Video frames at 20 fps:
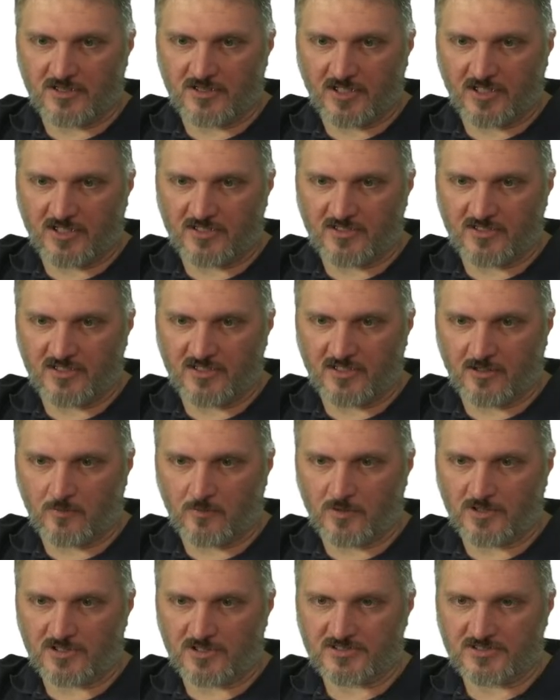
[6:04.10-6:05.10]
it all
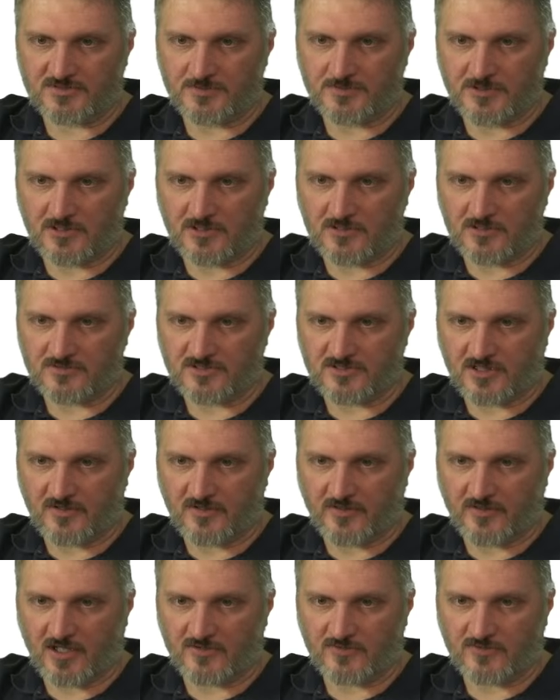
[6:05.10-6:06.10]
works. But oh, sorry,
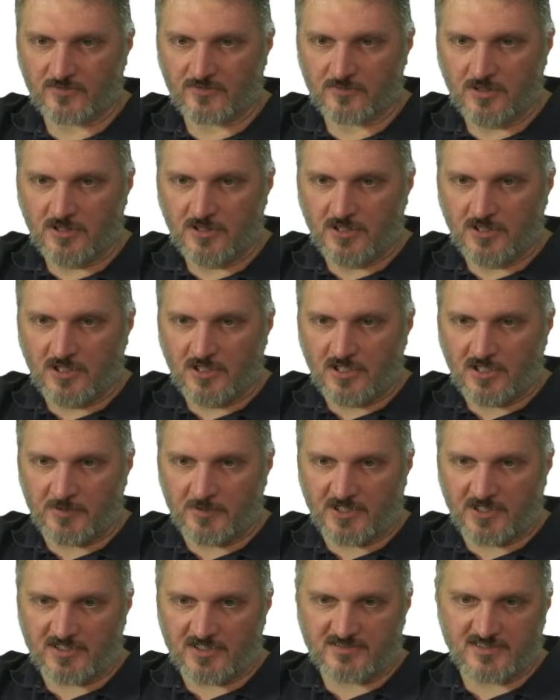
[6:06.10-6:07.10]
the console.
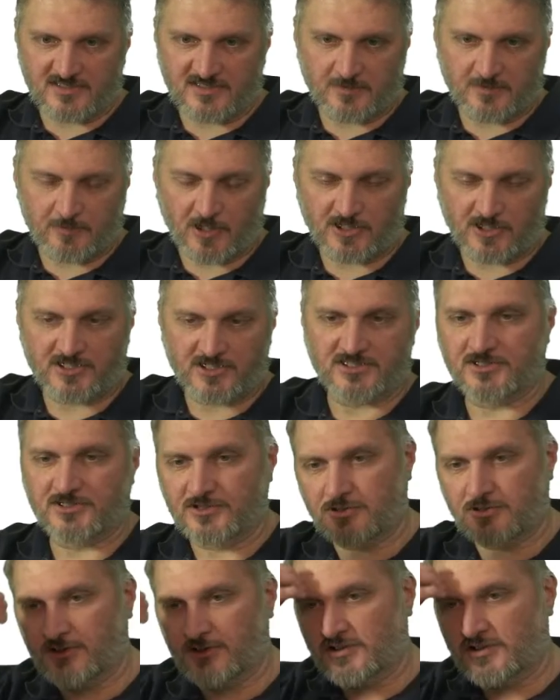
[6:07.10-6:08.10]
But it says a
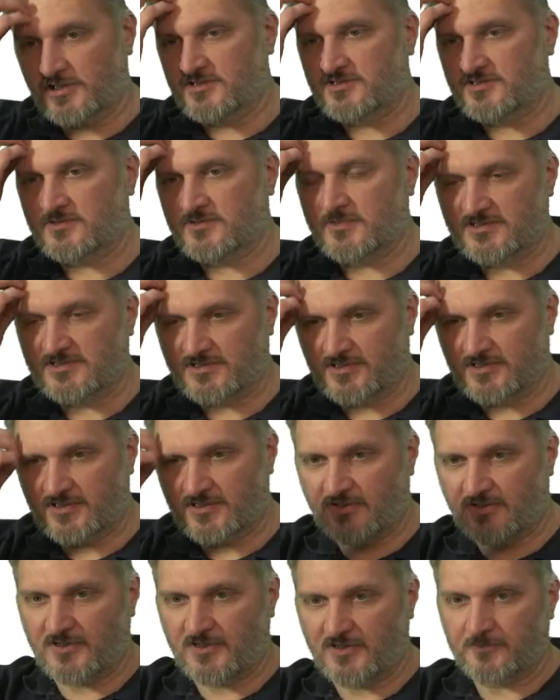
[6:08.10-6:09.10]
partitioned cookie, and so basically
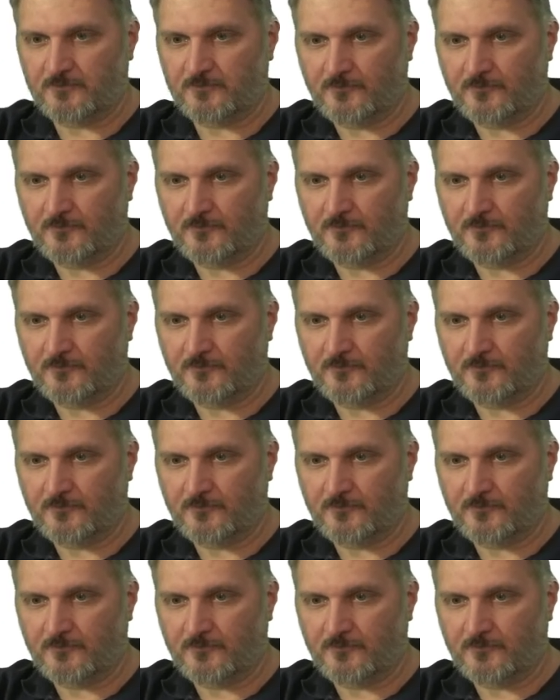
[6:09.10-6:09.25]
the